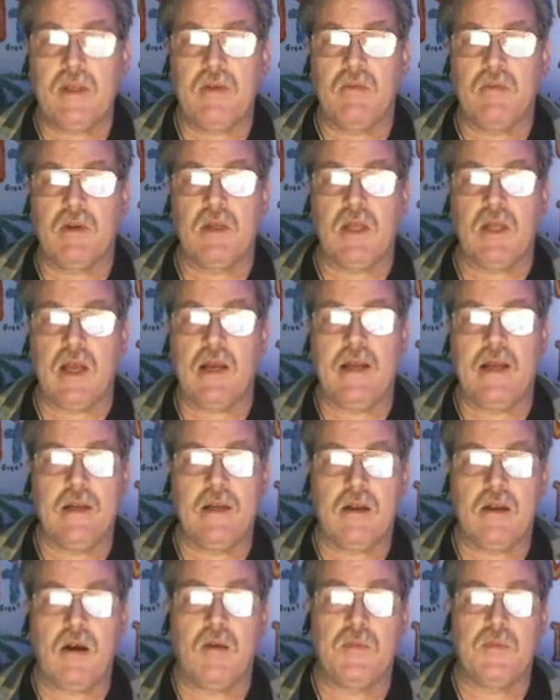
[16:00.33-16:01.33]

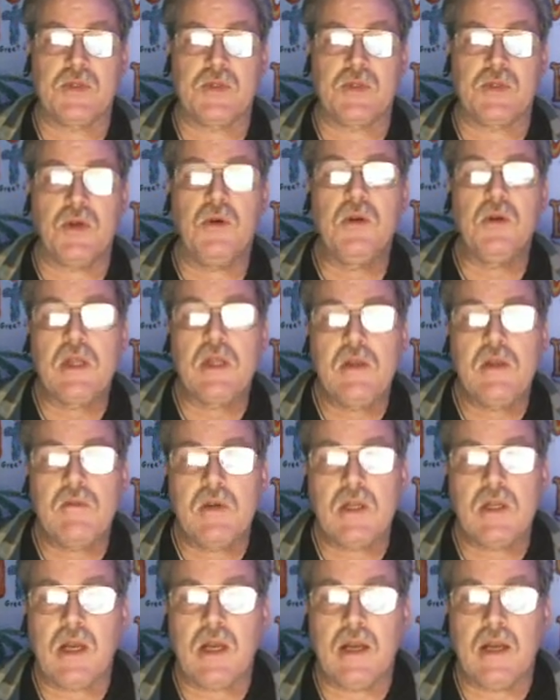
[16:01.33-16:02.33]
reliant, almost totally
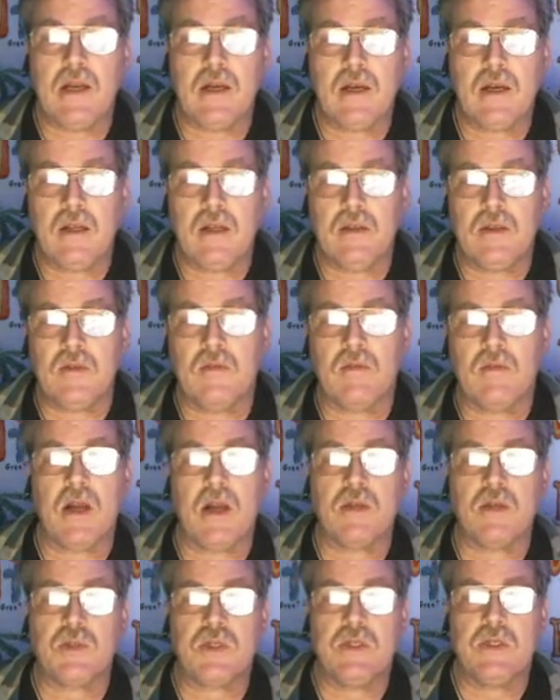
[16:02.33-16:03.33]
reliant on the
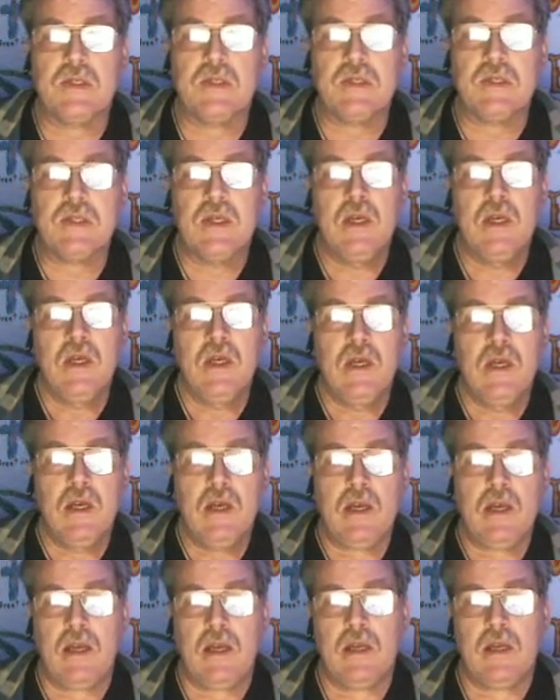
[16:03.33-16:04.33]
Russians,
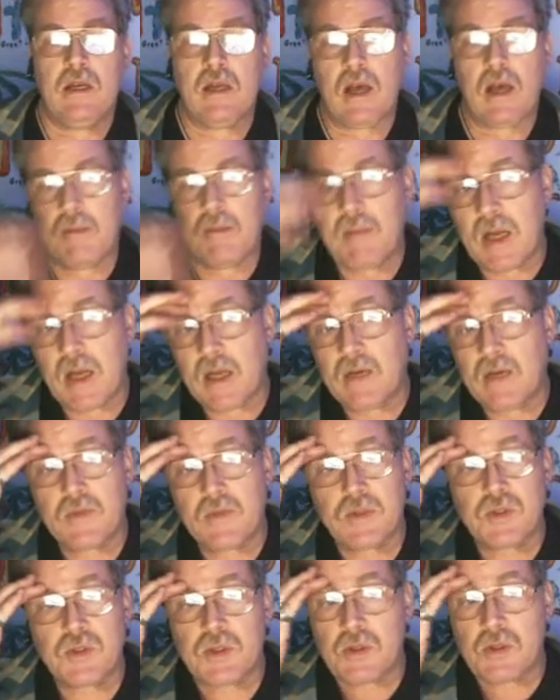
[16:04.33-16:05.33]
and I'm not
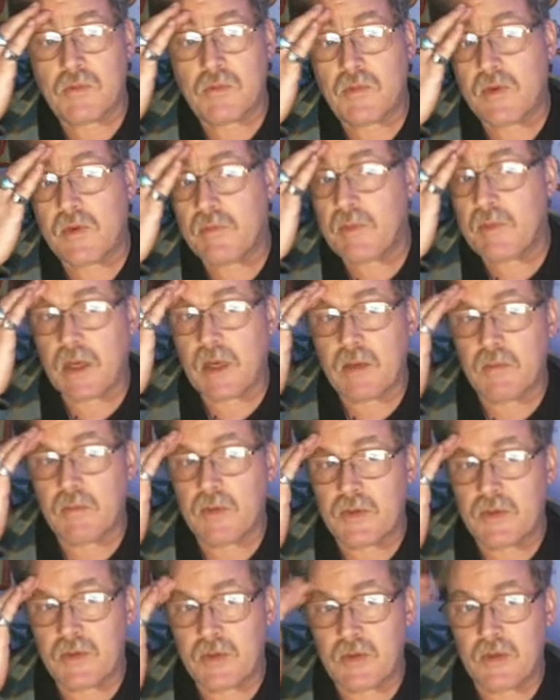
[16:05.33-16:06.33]
even sure we've been
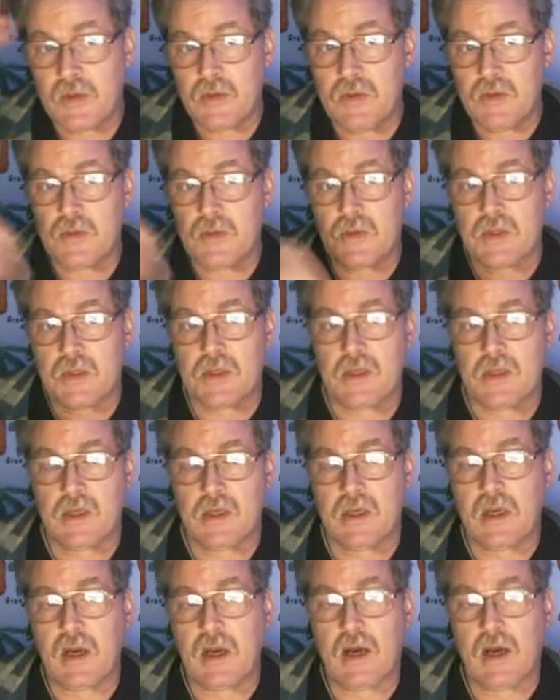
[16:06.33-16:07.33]
able to use
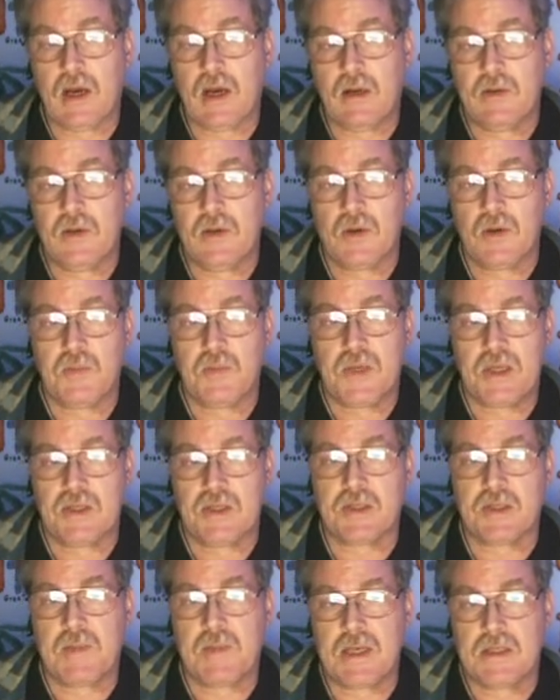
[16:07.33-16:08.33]
the
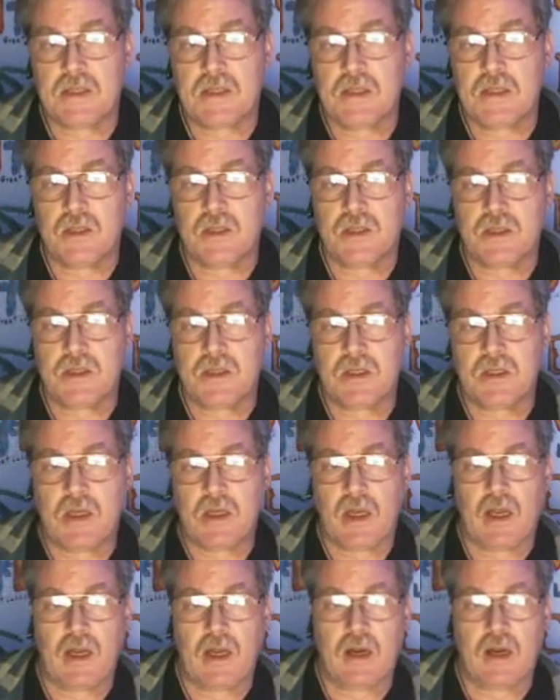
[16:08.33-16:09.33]
European Space Agency
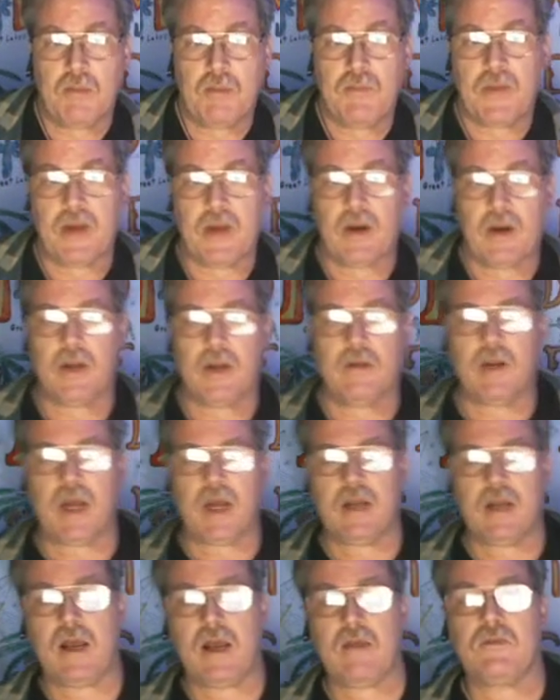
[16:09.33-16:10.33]
to get up there.
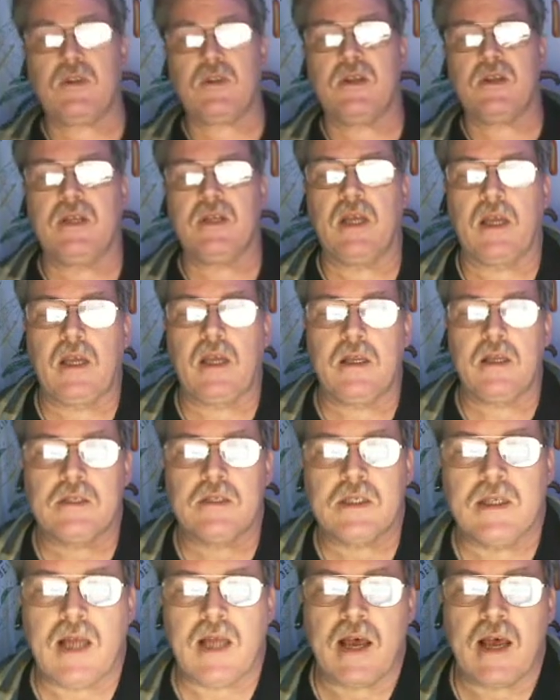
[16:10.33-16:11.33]
I'd have to dig
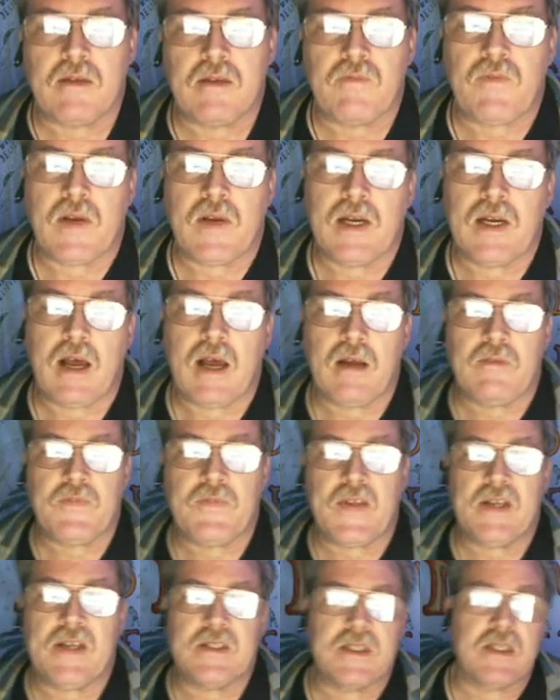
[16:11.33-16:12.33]
into that to find out if
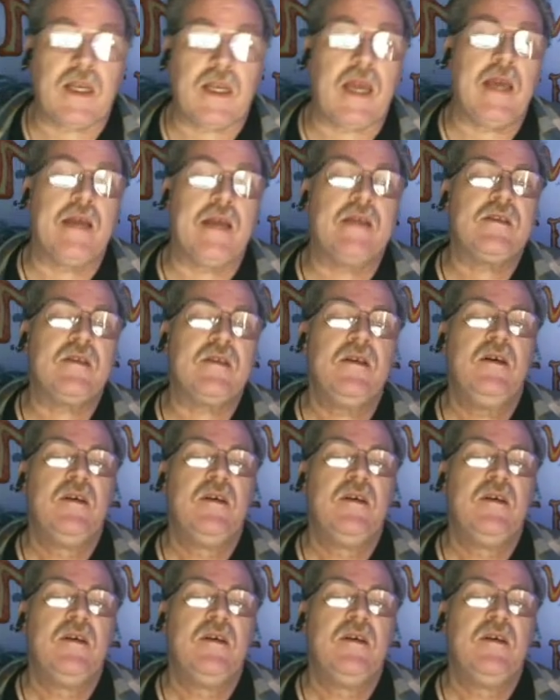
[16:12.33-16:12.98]
that's the case.